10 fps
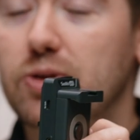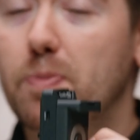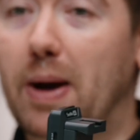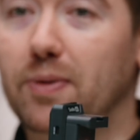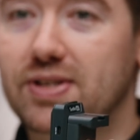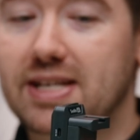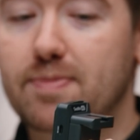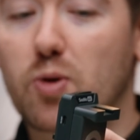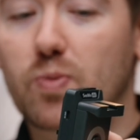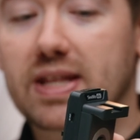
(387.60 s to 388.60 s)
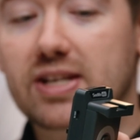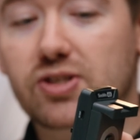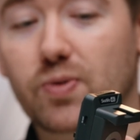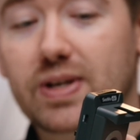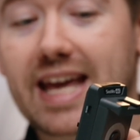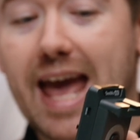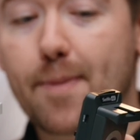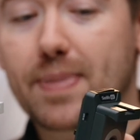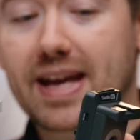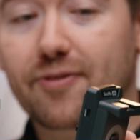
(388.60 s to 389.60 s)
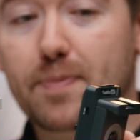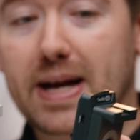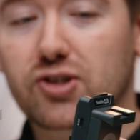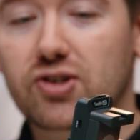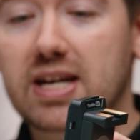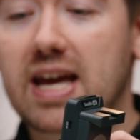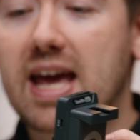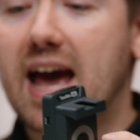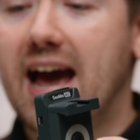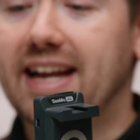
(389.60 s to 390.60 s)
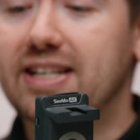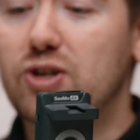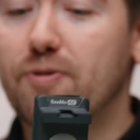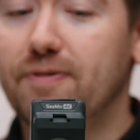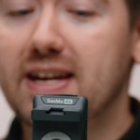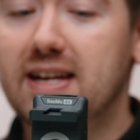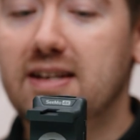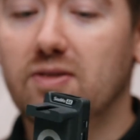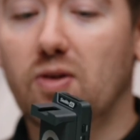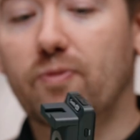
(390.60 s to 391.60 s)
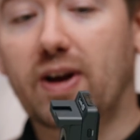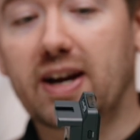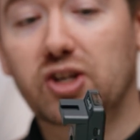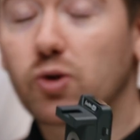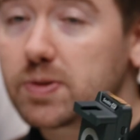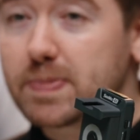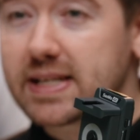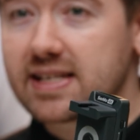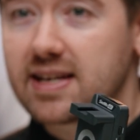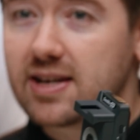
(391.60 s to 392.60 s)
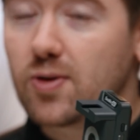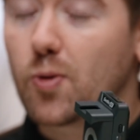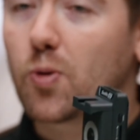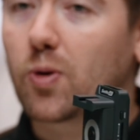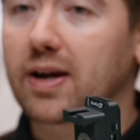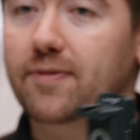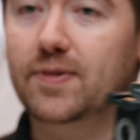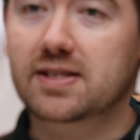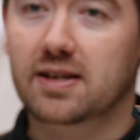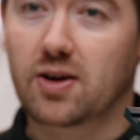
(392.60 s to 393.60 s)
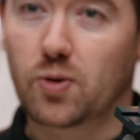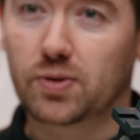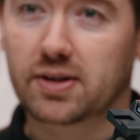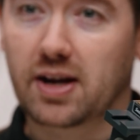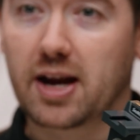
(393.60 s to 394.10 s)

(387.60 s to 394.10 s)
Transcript: you power the SeeMo with a Sony NPF battery, and you feed via USB-C or if it's an older